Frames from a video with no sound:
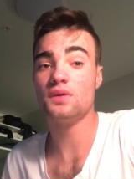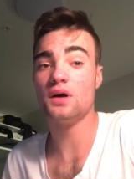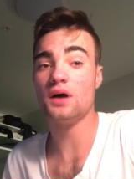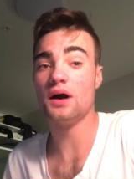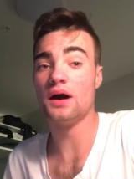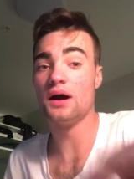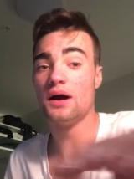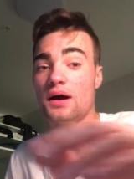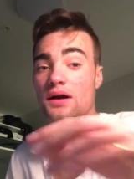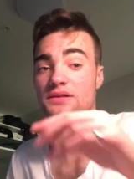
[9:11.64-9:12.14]

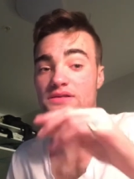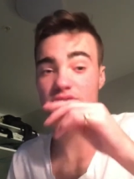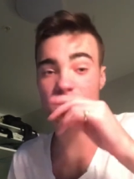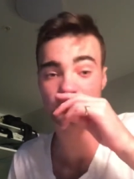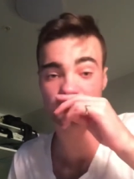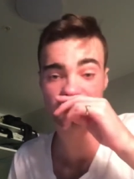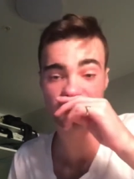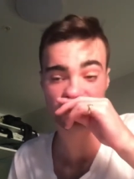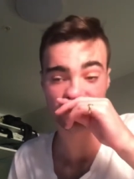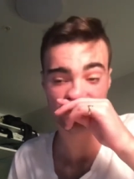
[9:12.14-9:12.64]
uh, so
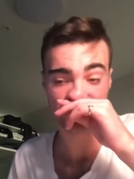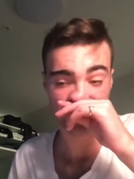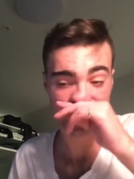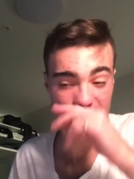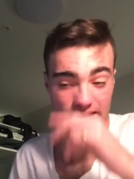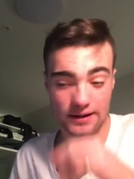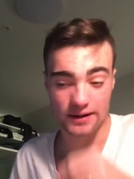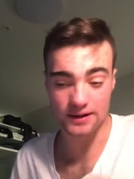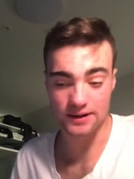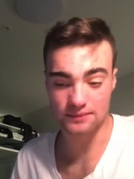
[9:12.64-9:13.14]
yeah,
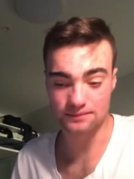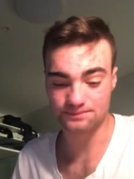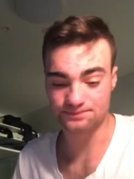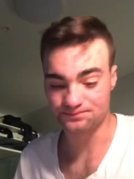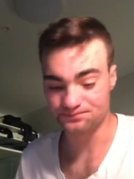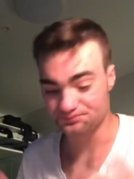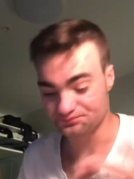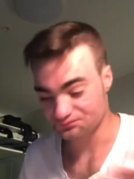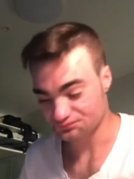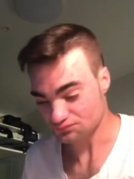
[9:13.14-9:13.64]

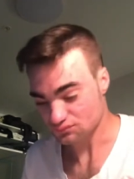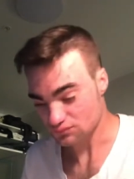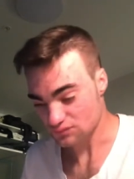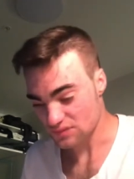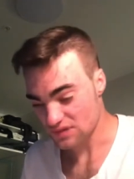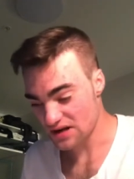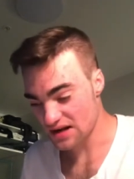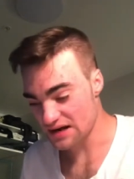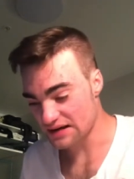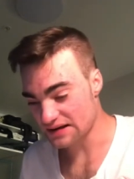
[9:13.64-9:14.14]
um,
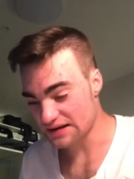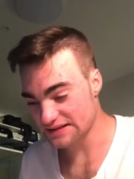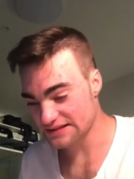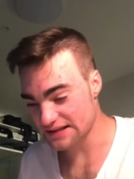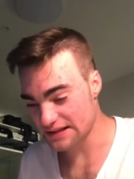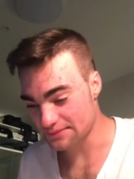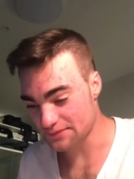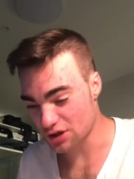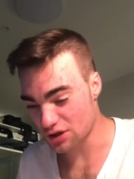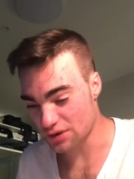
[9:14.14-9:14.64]
let's
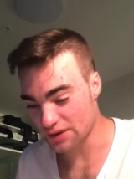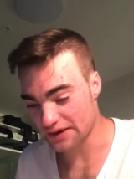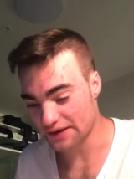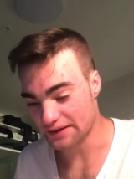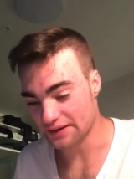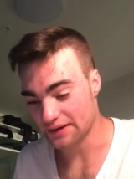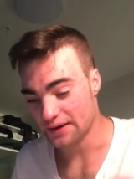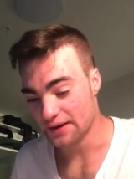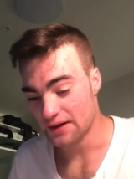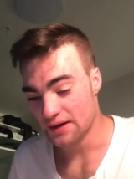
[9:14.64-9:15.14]
keep
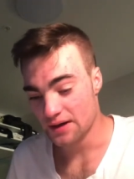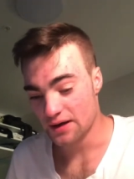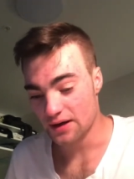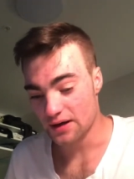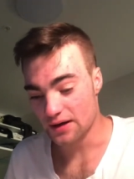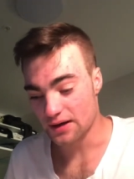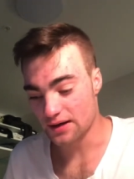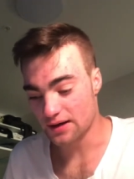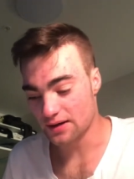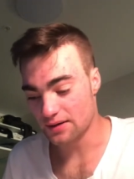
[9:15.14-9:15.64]
going.
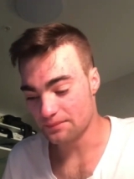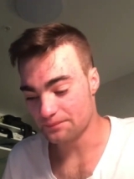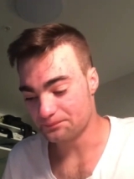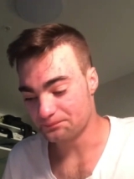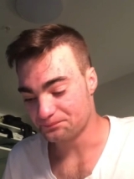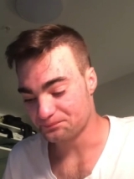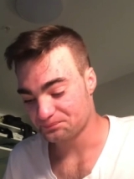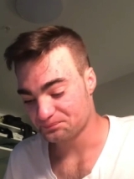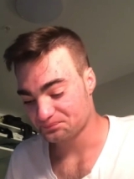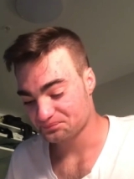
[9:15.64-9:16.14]

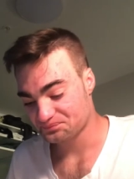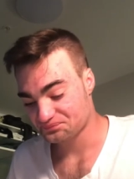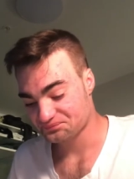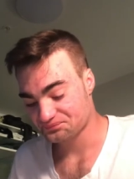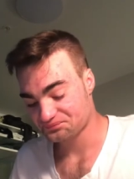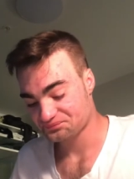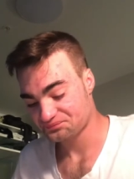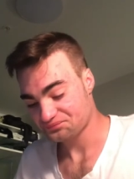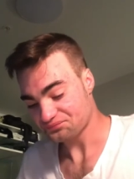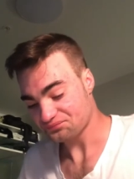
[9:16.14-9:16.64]
Um,
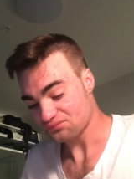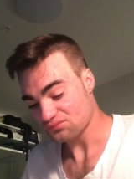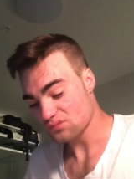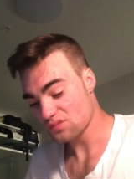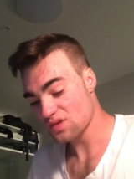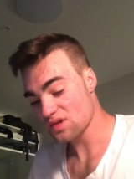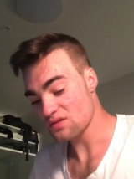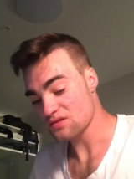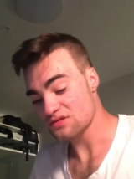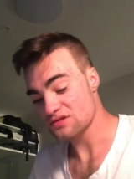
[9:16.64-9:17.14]

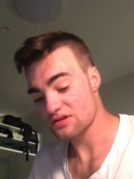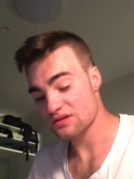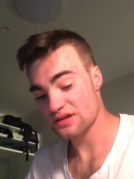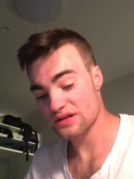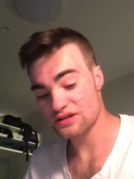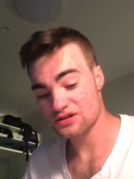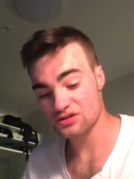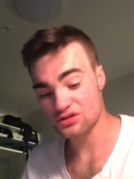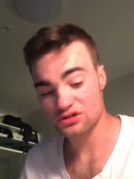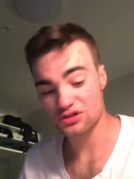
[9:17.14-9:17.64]
so
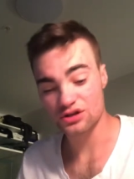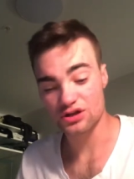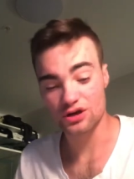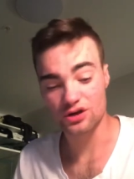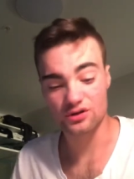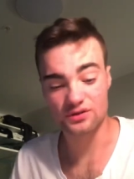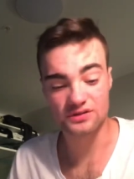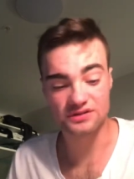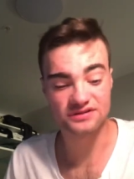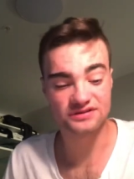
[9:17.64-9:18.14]
then you can go
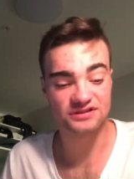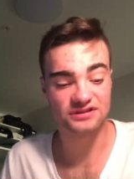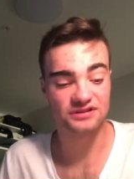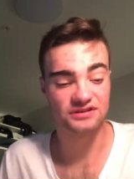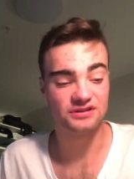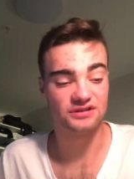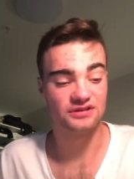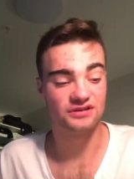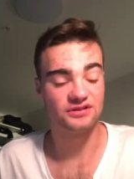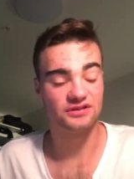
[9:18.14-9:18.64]
into
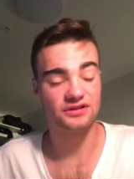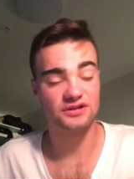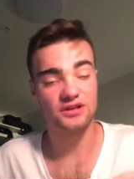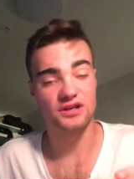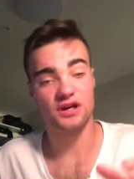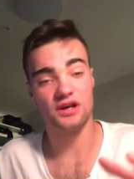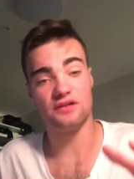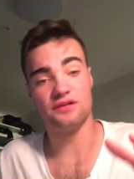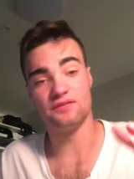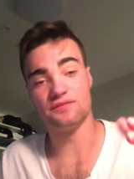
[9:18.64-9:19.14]
the
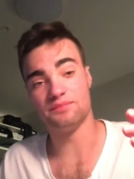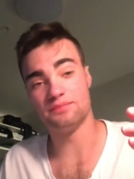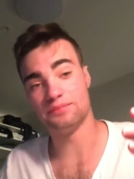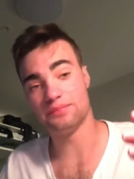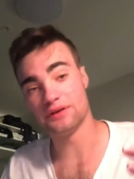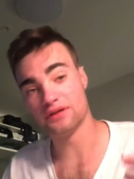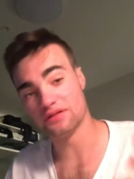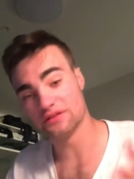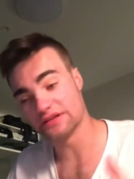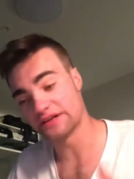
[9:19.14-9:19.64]
kind of
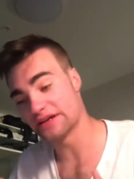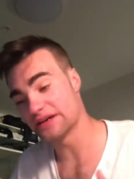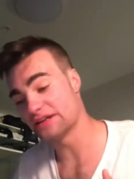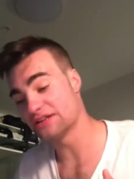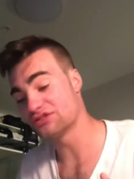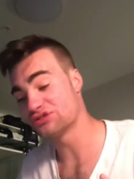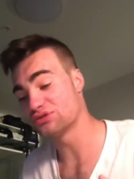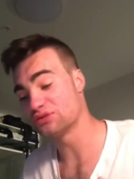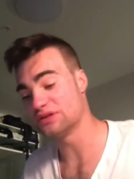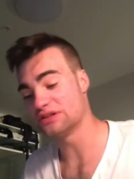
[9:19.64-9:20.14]
building
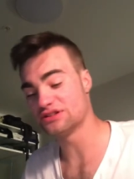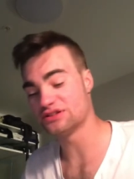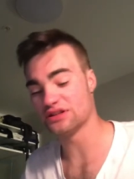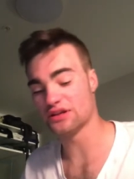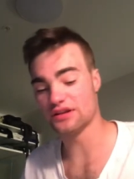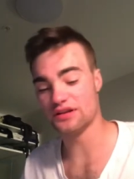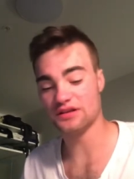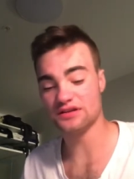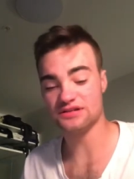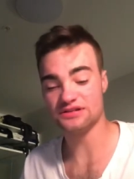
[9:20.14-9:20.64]
into each
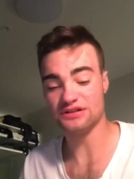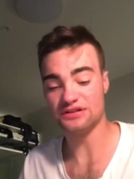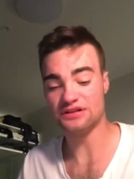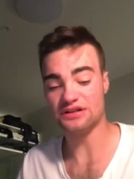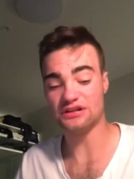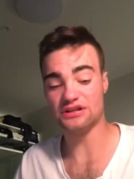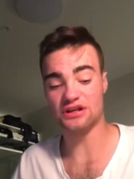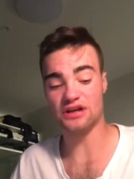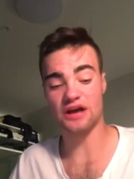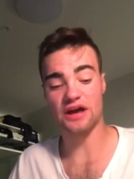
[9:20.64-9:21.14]
other. So
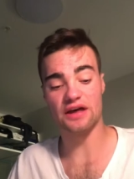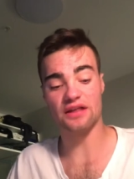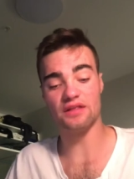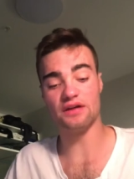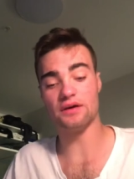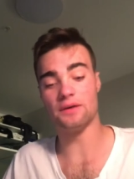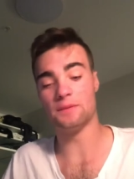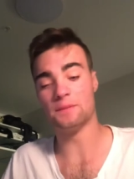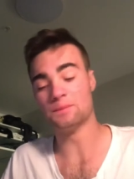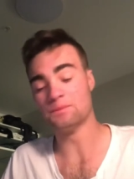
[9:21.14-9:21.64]
then you get
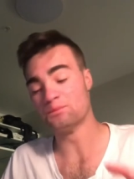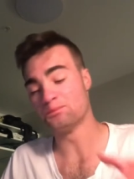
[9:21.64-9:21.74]
the